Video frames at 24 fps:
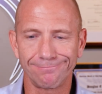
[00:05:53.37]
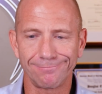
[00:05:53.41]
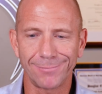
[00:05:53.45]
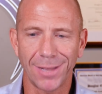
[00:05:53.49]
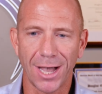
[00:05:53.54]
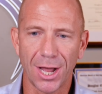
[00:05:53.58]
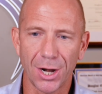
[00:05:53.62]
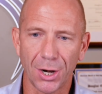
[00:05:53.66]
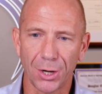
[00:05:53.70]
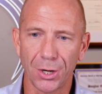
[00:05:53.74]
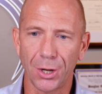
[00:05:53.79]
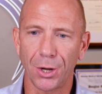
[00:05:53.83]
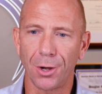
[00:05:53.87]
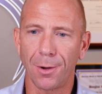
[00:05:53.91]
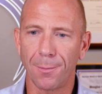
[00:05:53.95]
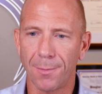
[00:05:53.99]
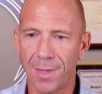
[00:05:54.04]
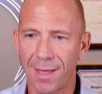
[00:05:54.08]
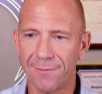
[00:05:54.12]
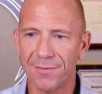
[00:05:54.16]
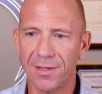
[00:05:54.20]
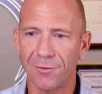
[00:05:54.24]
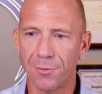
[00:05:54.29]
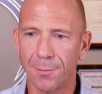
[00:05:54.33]
I don't know.
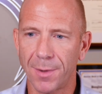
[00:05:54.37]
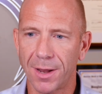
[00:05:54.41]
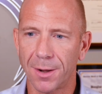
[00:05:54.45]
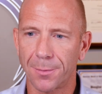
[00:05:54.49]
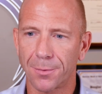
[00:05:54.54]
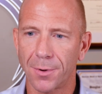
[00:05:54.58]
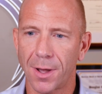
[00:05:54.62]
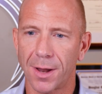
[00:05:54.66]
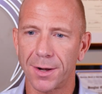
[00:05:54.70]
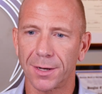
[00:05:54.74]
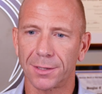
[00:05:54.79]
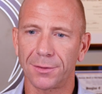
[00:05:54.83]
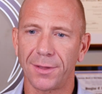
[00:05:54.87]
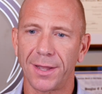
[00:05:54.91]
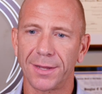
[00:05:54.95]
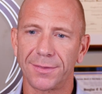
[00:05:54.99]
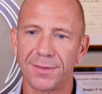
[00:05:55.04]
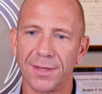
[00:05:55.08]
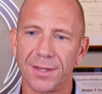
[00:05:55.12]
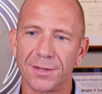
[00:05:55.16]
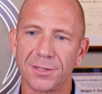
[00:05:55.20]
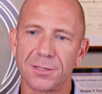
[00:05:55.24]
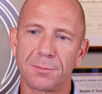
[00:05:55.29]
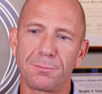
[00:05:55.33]
I've never made a product like
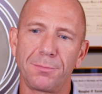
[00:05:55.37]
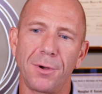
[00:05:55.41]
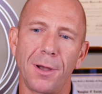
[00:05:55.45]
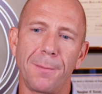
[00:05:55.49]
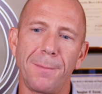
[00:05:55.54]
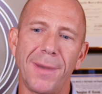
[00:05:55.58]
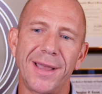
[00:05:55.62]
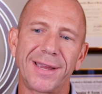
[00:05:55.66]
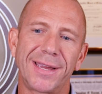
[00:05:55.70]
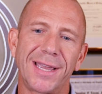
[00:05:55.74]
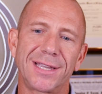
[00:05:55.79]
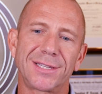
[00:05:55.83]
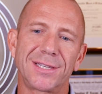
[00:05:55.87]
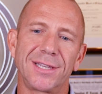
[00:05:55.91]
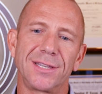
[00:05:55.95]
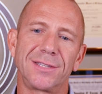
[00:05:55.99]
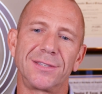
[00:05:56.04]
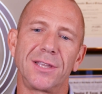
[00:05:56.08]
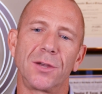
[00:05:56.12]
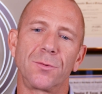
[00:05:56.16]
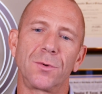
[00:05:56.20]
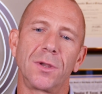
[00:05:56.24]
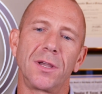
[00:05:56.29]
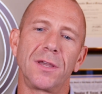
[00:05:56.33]
this, but my guess is
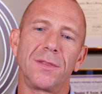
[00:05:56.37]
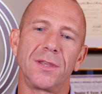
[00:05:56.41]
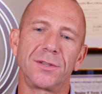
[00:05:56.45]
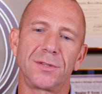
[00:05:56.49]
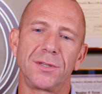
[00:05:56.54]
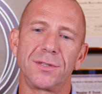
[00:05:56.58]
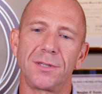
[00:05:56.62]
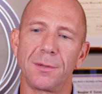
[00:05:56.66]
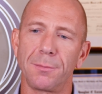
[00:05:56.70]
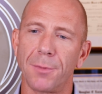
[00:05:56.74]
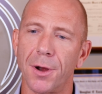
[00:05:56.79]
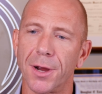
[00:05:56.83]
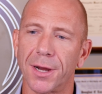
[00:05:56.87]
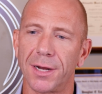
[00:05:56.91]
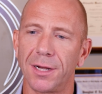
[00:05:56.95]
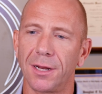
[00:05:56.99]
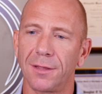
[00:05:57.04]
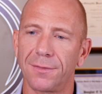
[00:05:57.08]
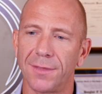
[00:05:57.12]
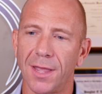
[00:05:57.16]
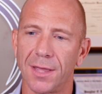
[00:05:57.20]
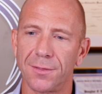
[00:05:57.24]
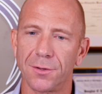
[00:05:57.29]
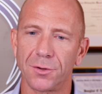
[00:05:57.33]
that really this is a marketing
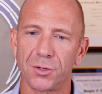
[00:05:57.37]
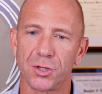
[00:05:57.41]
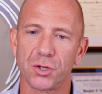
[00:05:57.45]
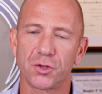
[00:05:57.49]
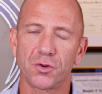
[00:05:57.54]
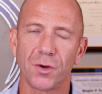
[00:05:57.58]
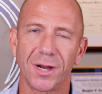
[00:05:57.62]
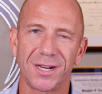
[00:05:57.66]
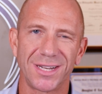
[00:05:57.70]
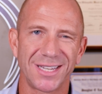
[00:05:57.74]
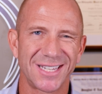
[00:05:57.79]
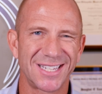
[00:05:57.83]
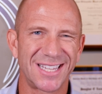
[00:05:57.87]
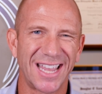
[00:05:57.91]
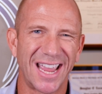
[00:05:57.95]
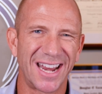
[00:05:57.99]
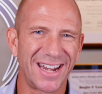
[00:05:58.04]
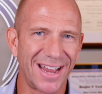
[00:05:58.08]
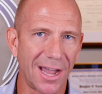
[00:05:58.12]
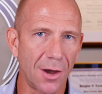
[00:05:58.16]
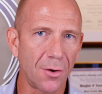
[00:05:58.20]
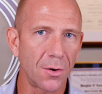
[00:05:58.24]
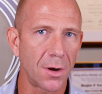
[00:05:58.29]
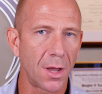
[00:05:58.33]
thing. They're just trying to stand
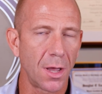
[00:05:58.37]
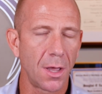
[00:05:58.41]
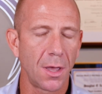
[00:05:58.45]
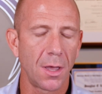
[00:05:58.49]
out